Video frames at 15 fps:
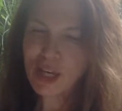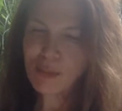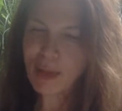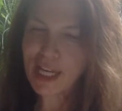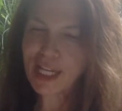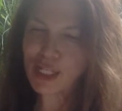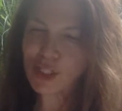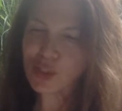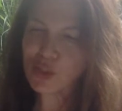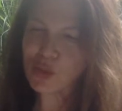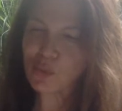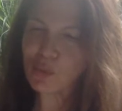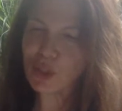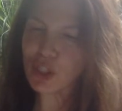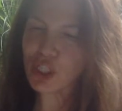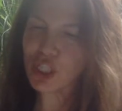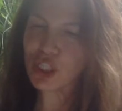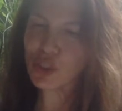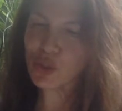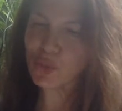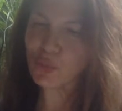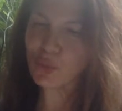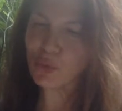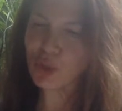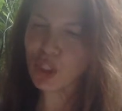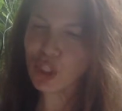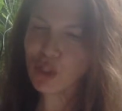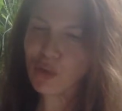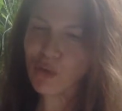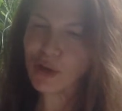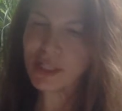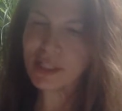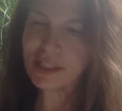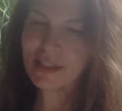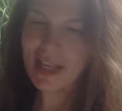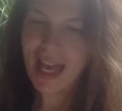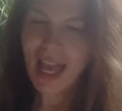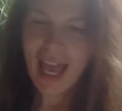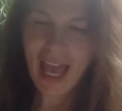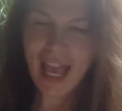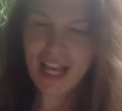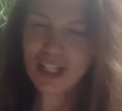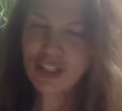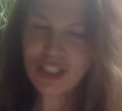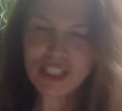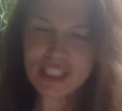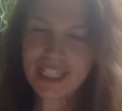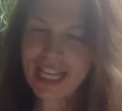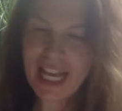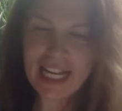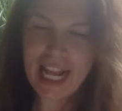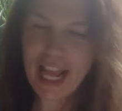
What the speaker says: making swishing and swooshing noises, anxious to get